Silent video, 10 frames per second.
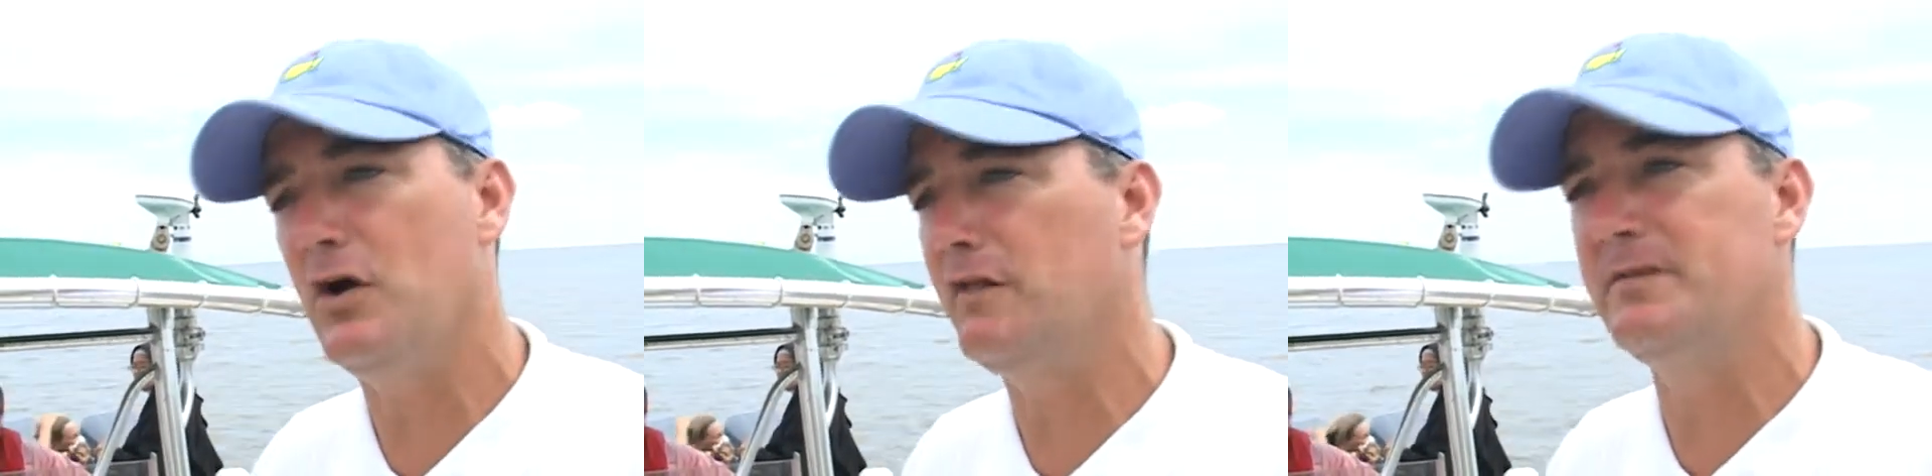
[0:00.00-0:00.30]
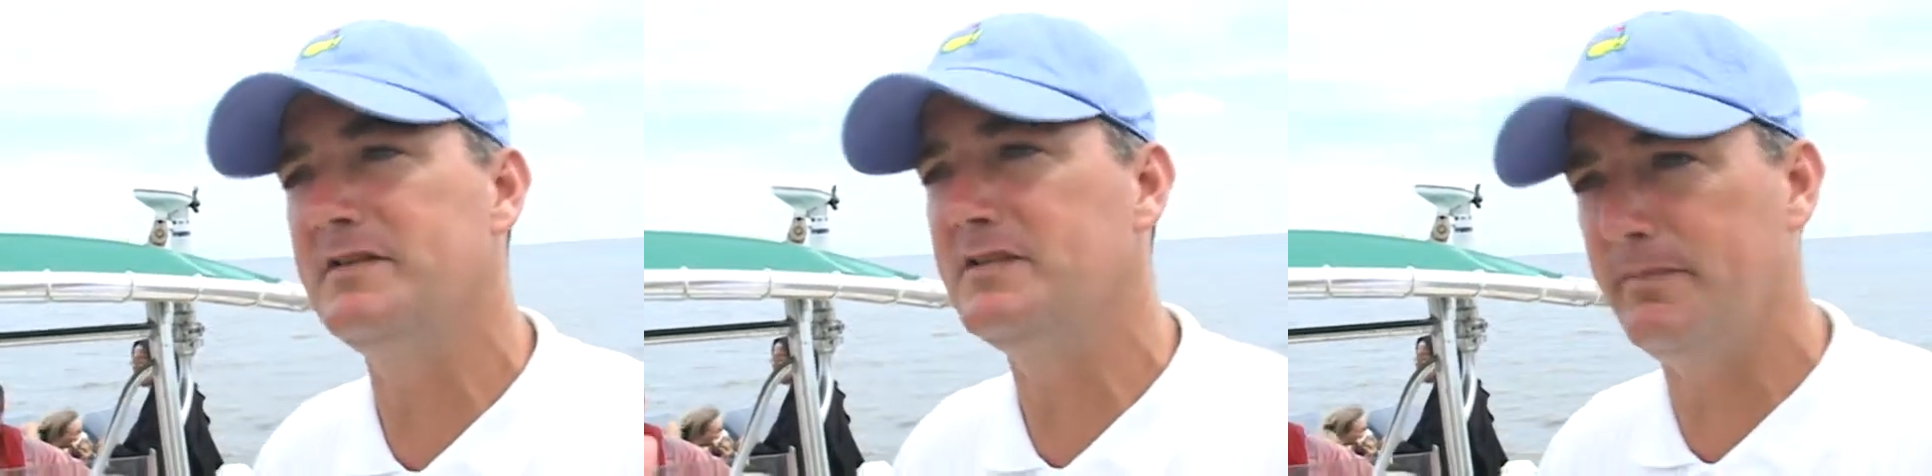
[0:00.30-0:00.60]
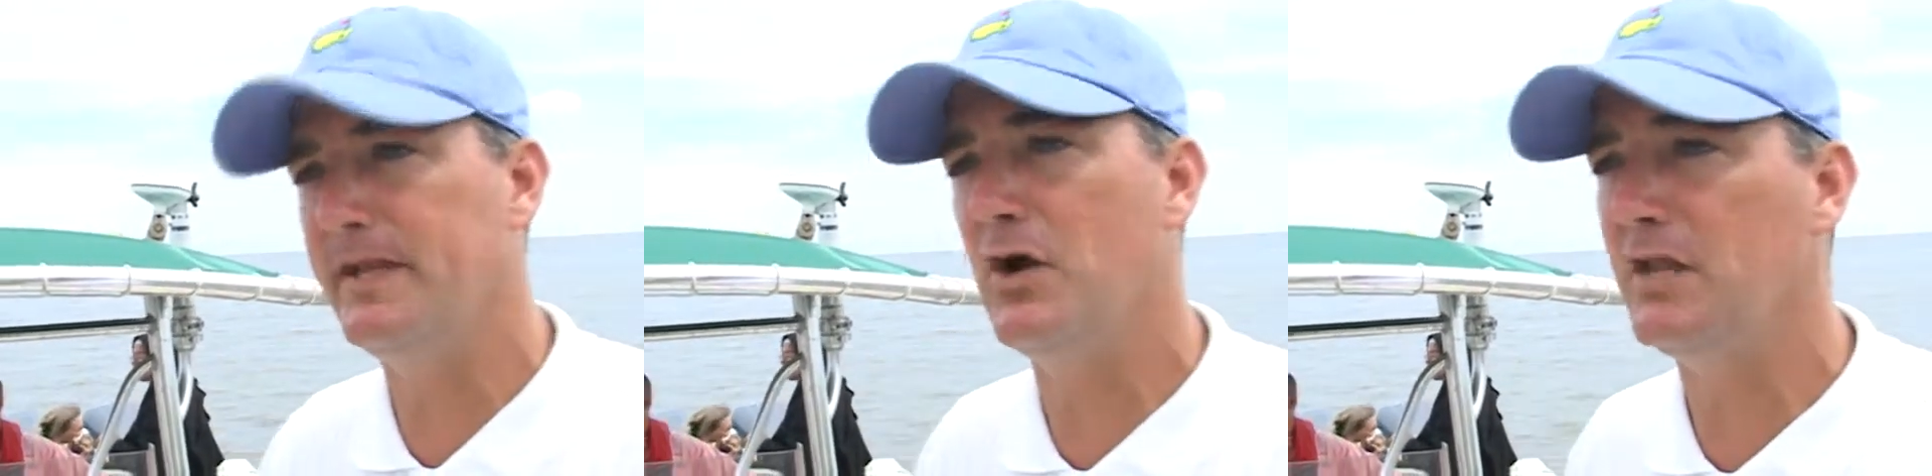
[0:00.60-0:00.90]
all of
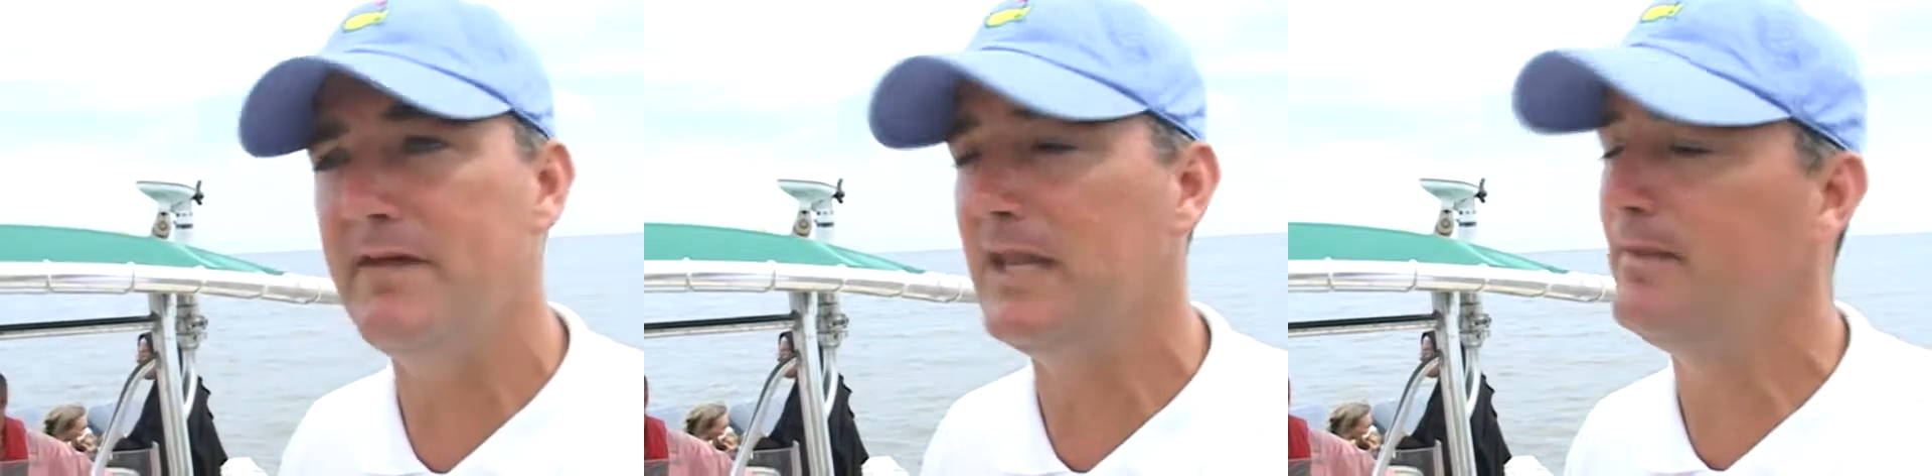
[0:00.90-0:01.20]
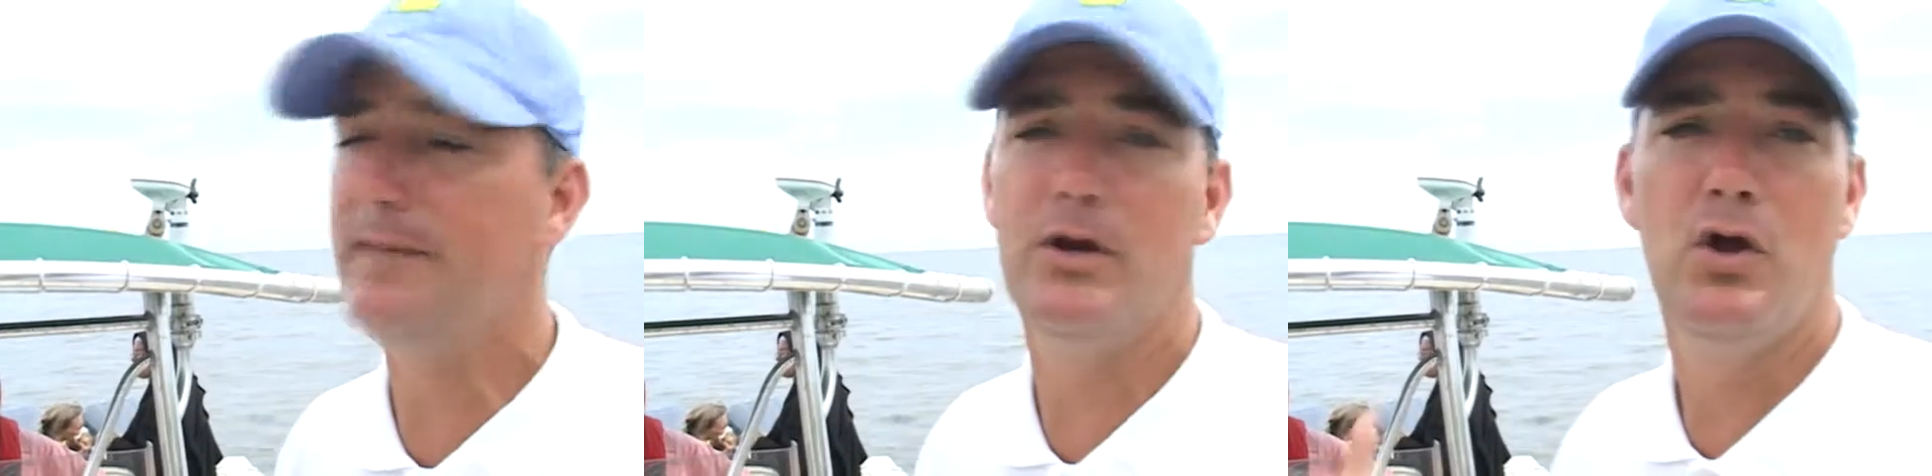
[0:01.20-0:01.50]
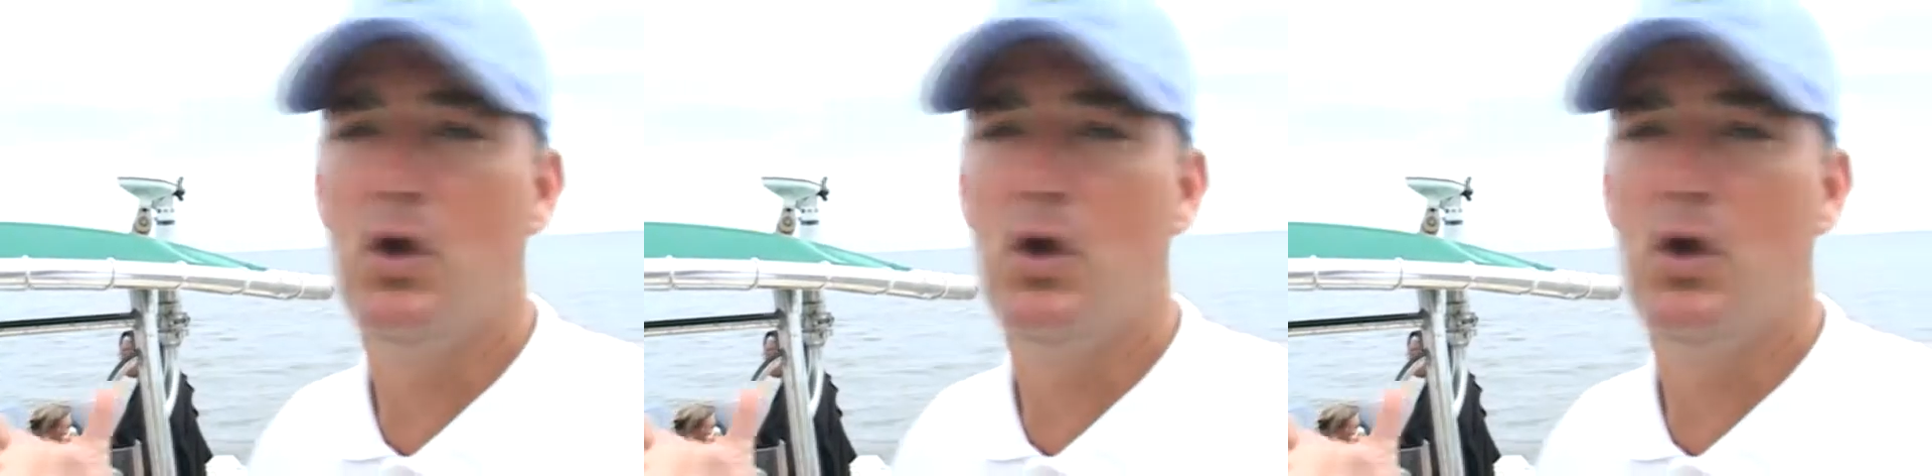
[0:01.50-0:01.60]
Mississippi, and all of Alabama.